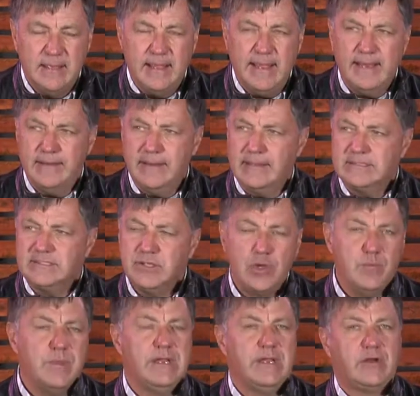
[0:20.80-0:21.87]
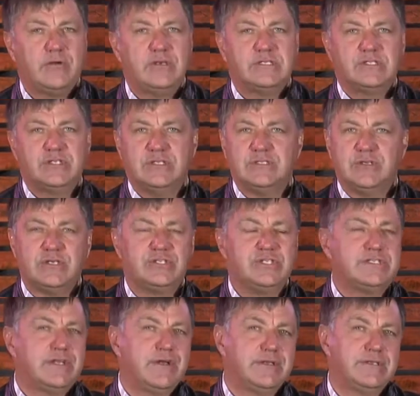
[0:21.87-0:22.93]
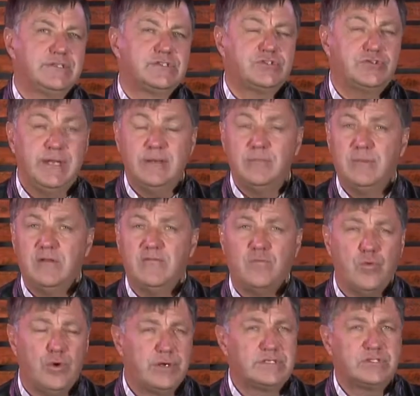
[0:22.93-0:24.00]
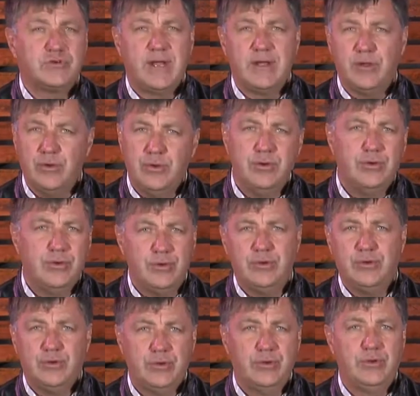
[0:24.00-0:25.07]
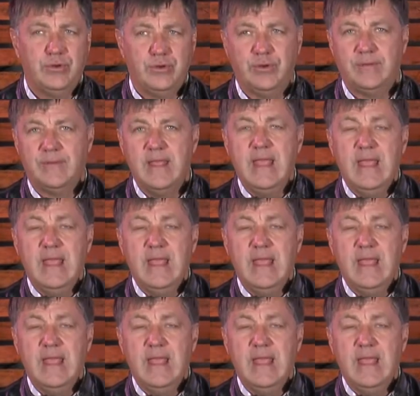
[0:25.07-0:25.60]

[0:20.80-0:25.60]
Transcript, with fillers: And uh, so many Christians are just on this treadmill of works trying to earn, earn, earn, earn.